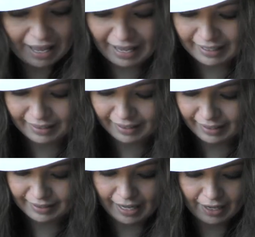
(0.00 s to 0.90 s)
And I think
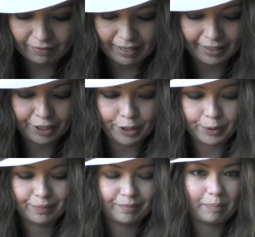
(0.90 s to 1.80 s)
it's kind of like, you
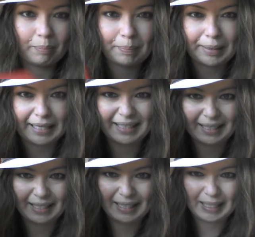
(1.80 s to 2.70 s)
know,
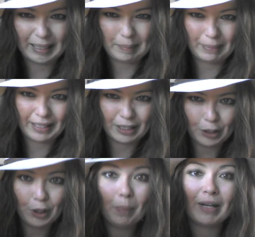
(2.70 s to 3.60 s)
plasticky
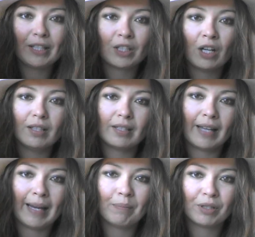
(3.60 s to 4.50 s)
PU, but it's got the
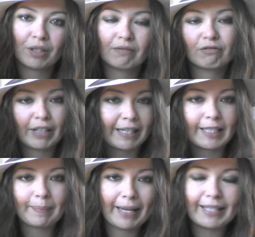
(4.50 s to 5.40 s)
same sort of ring
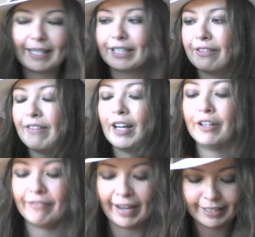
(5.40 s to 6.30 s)
spacing as a
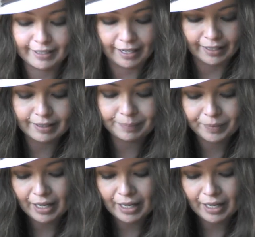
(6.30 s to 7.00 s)
Filofax does.